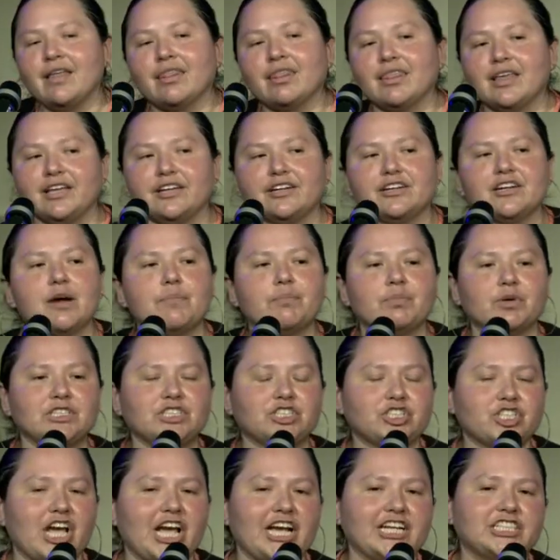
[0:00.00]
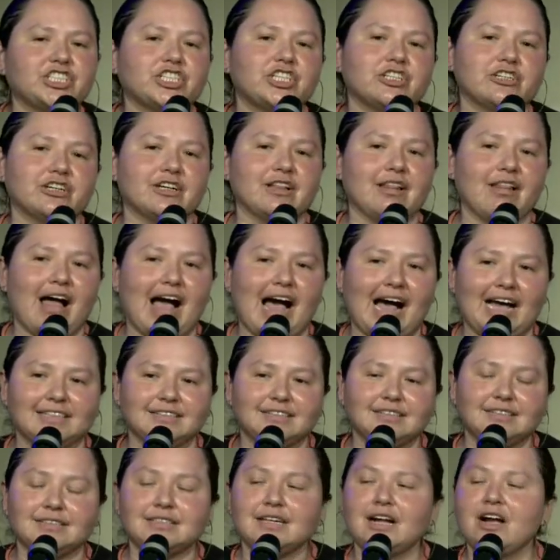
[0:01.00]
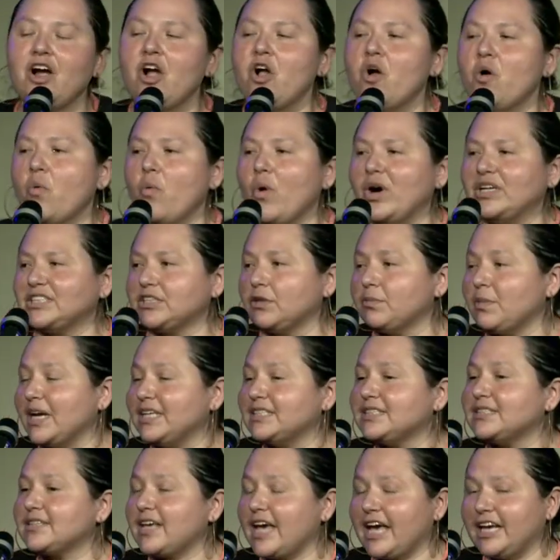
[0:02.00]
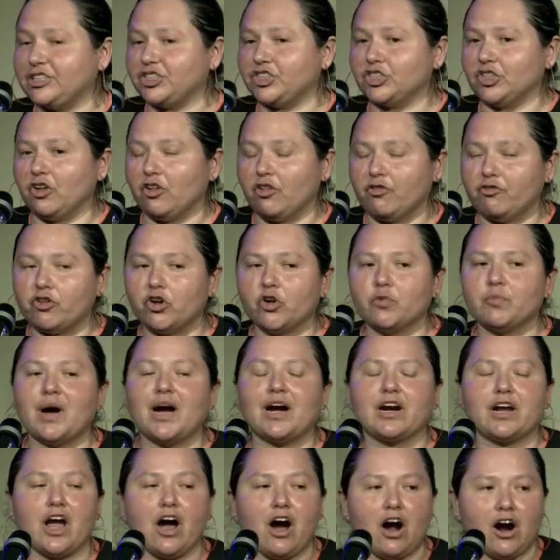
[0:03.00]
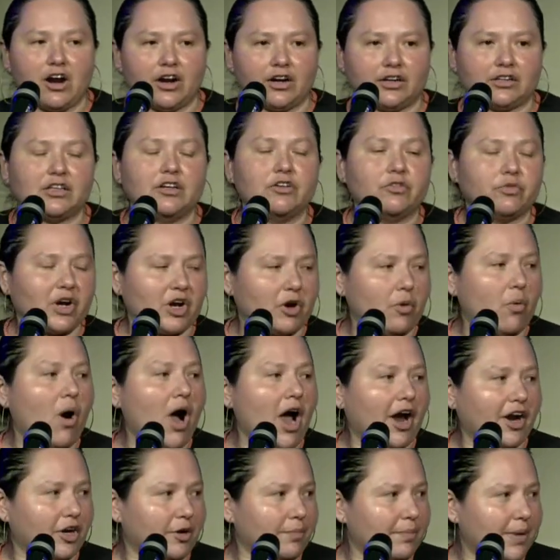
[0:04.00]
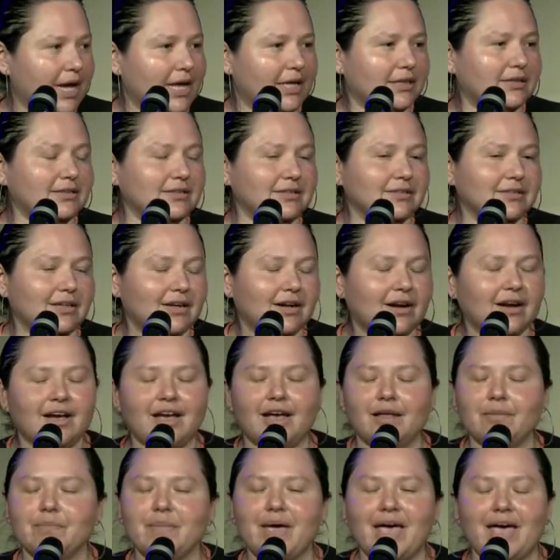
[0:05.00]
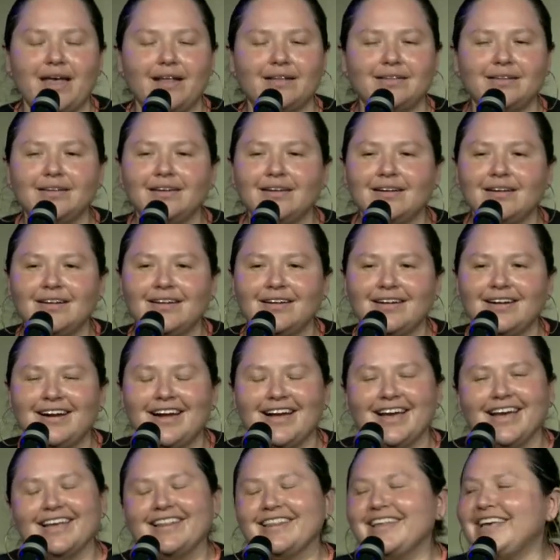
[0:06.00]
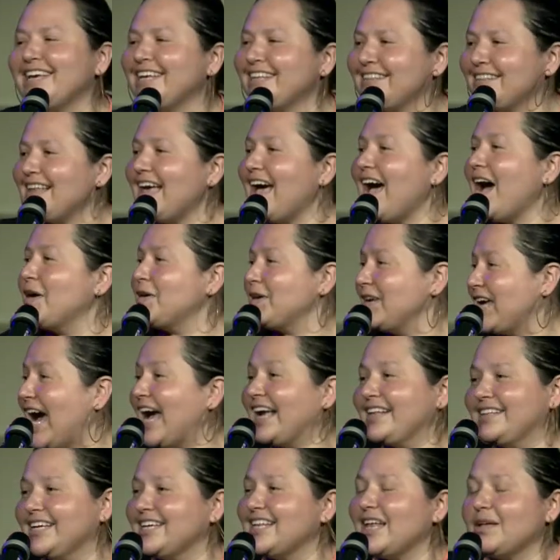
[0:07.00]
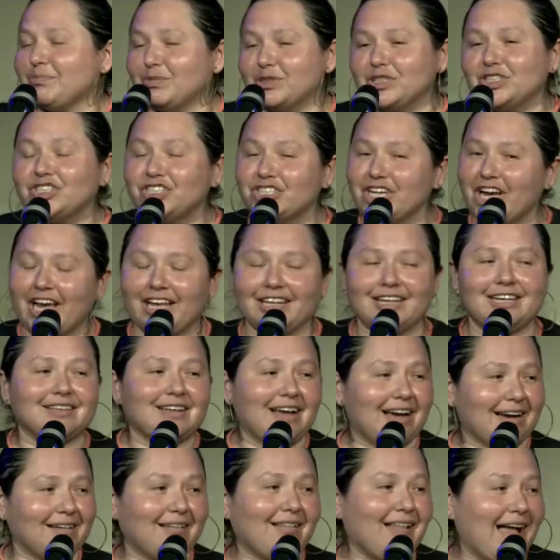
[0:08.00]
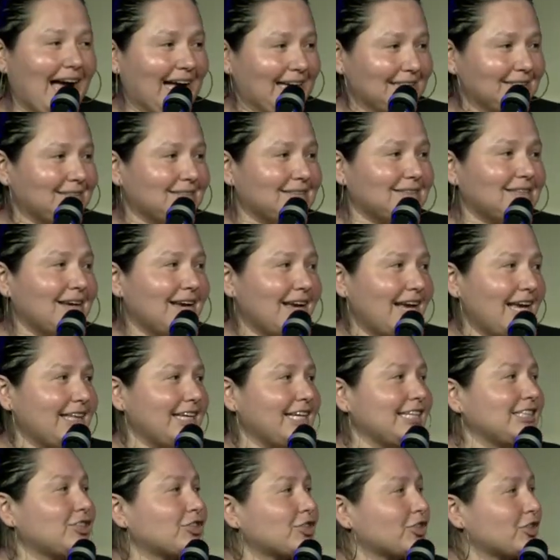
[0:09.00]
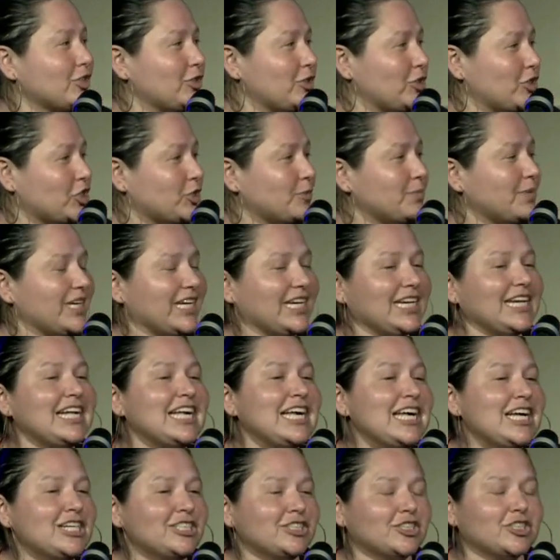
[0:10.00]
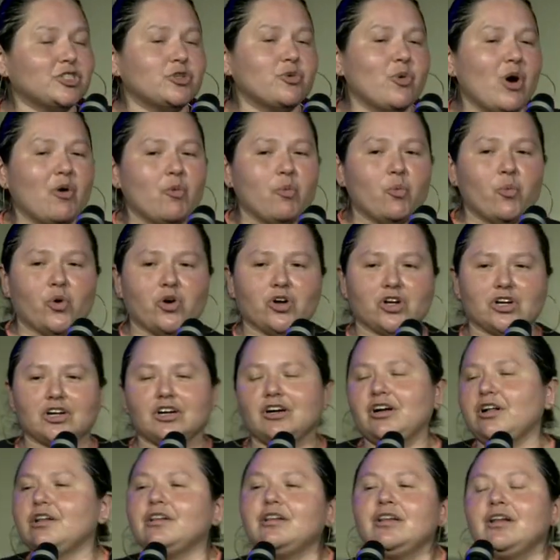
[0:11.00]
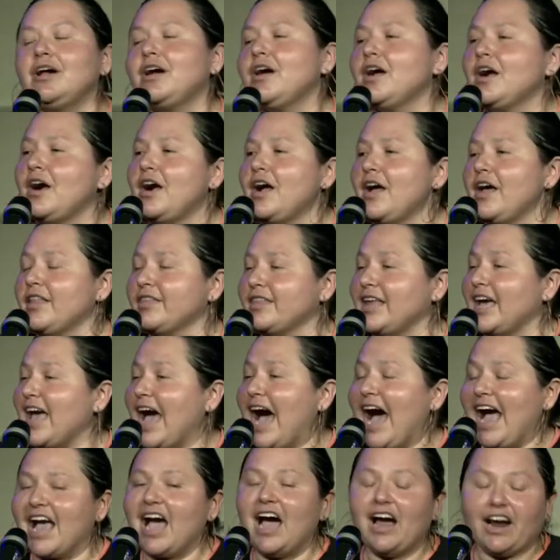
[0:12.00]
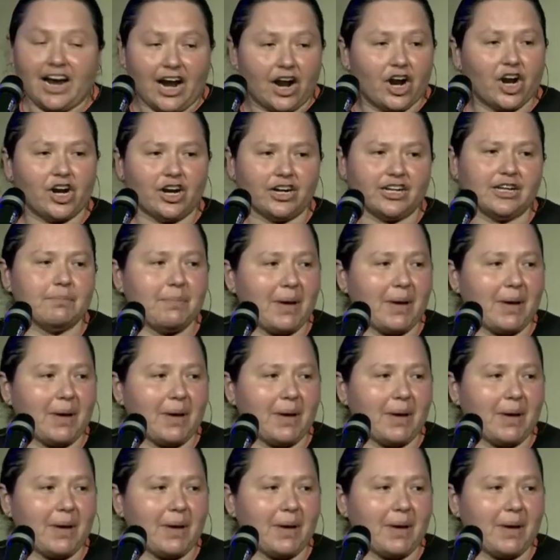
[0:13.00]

Theater appreciation class was on my schedule for my art requirement, and man, I did appreciate that class. It introduced me to a world that I heard